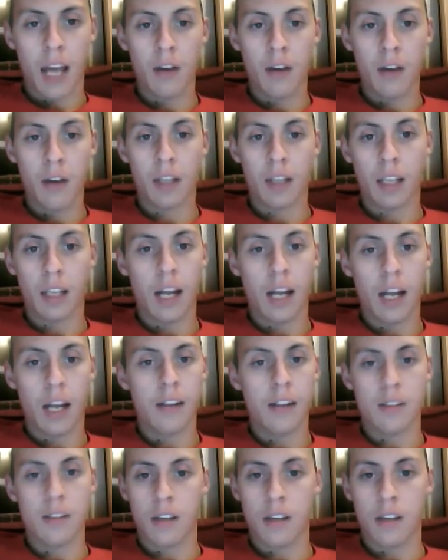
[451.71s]
I don't think a lot
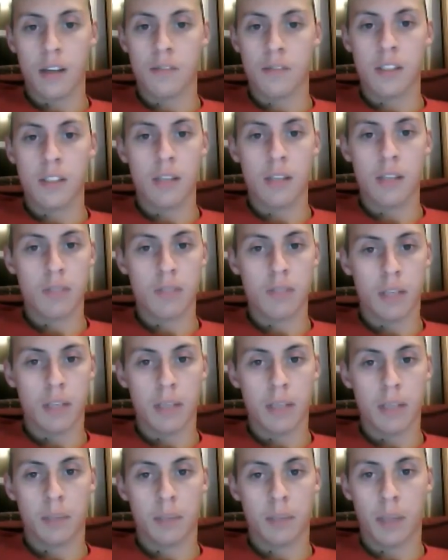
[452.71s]
of these NFC teams are going
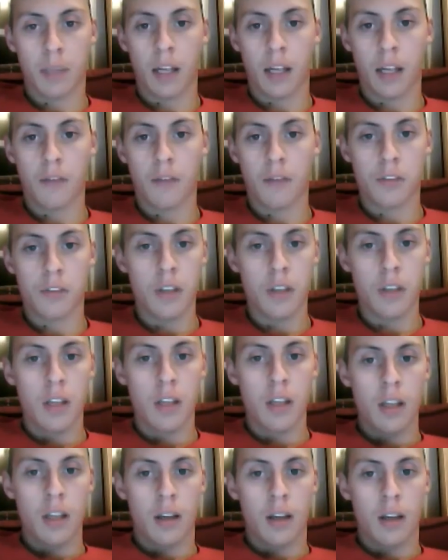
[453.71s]
to make the playoffs.
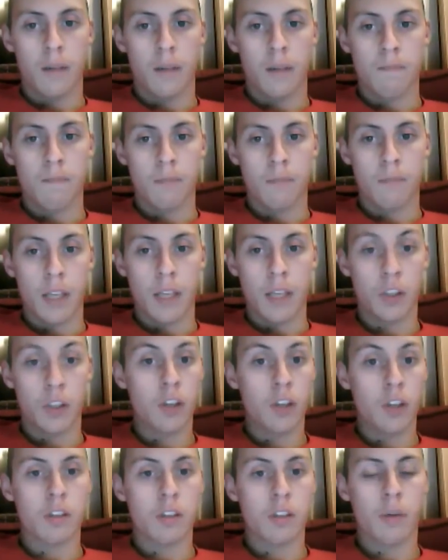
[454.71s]
As
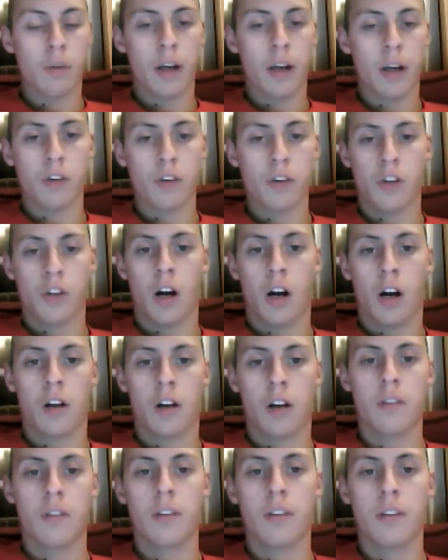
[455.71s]
good as their records
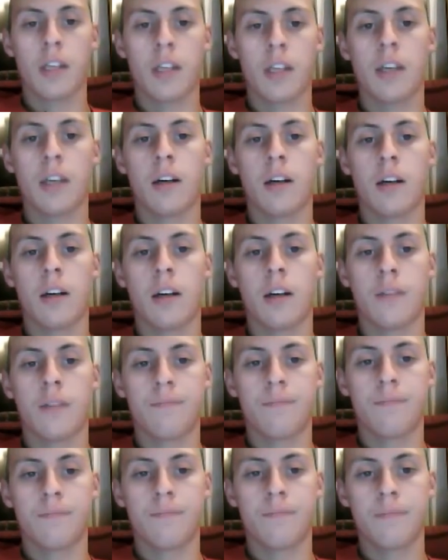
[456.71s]
are, the
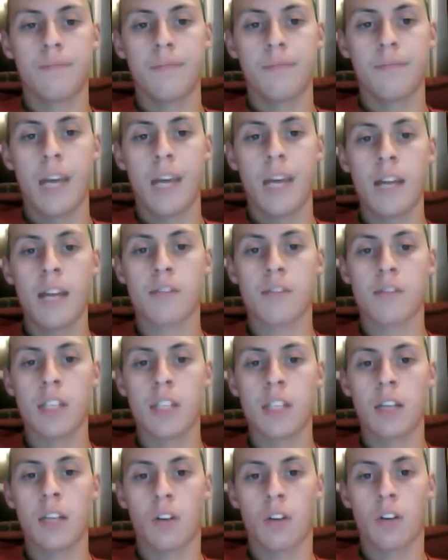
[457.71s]

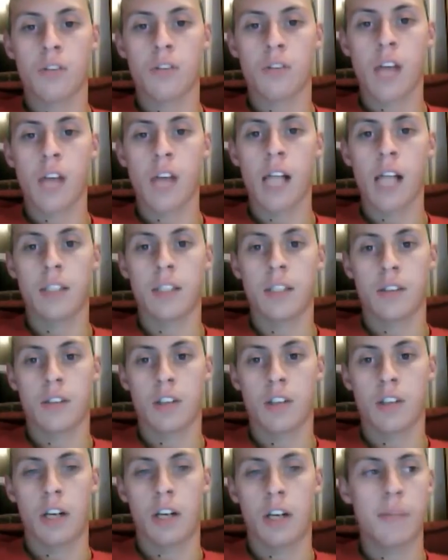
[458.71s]
NFC looks solid
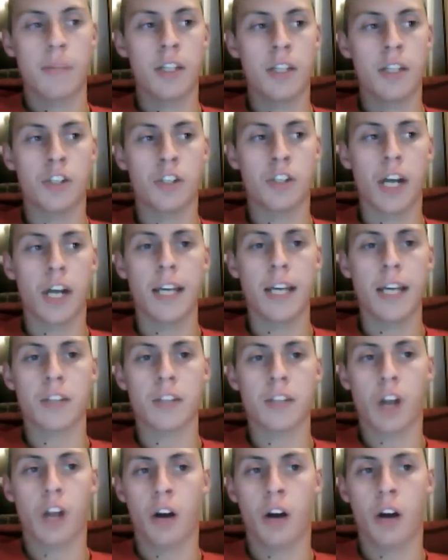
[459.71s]
this year. I mean, the
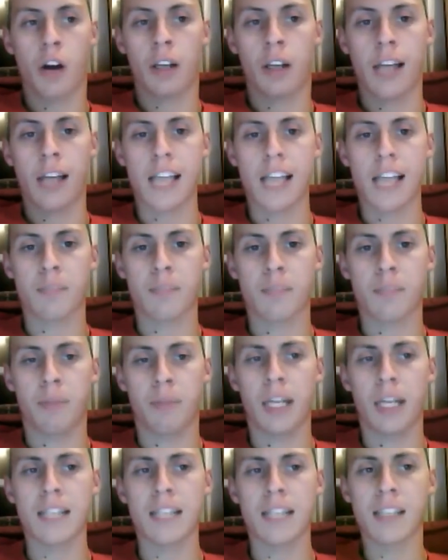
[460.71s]
Giants are in last
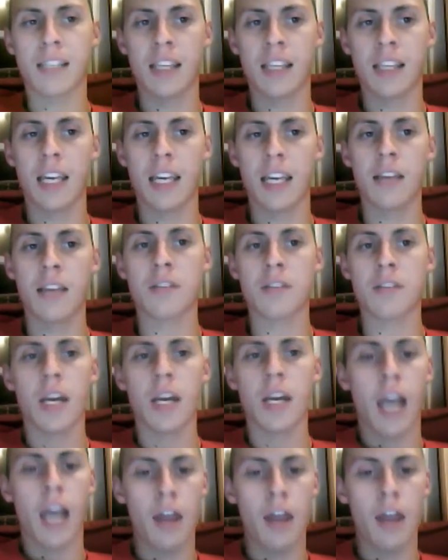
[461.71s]
place in the East,
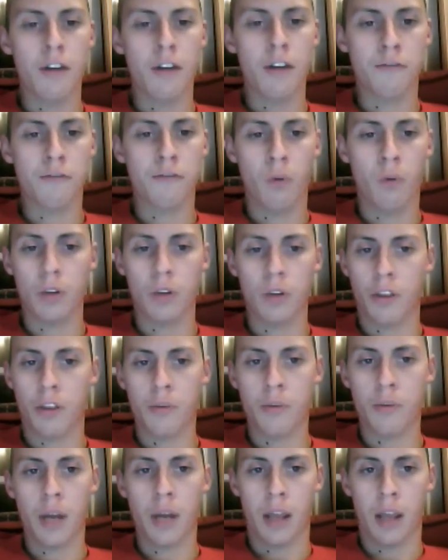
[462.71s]
and they're
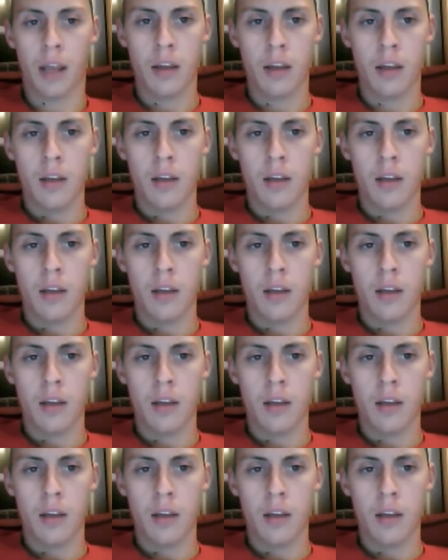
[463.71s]
4-3.